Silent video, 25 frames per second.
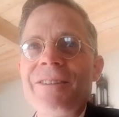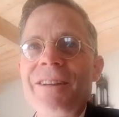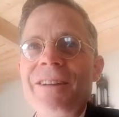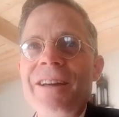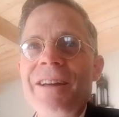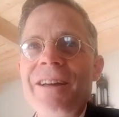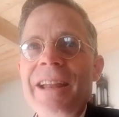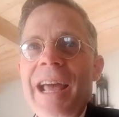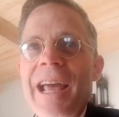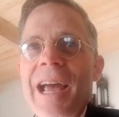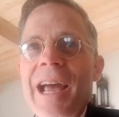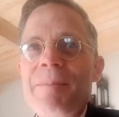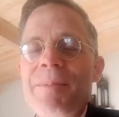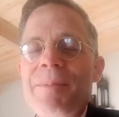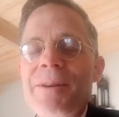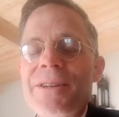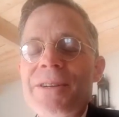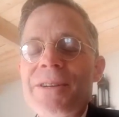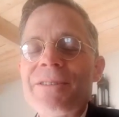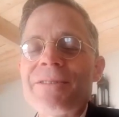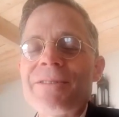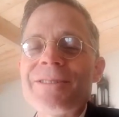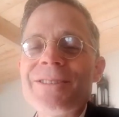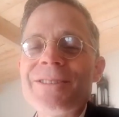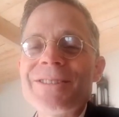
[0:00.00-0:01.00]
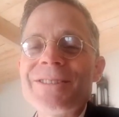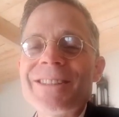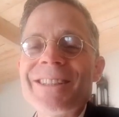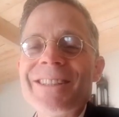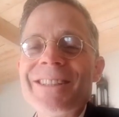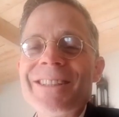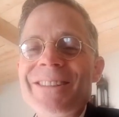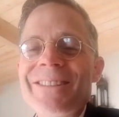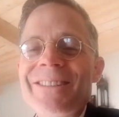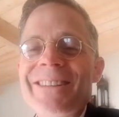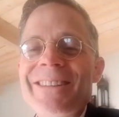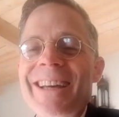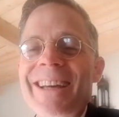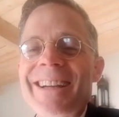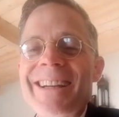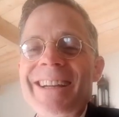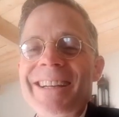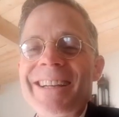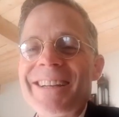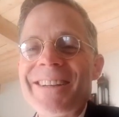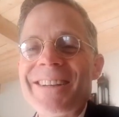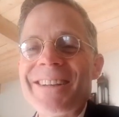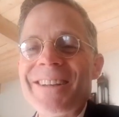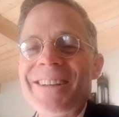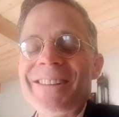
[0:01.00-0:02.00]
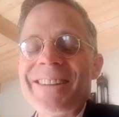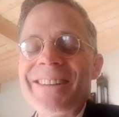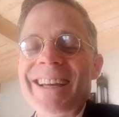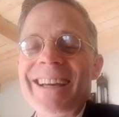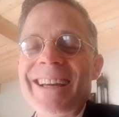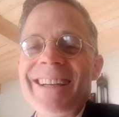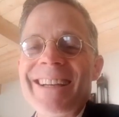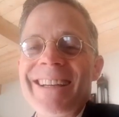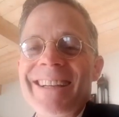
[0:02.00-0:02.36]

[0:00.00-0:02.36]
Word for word: an app on your phone could do that. I didn't know that.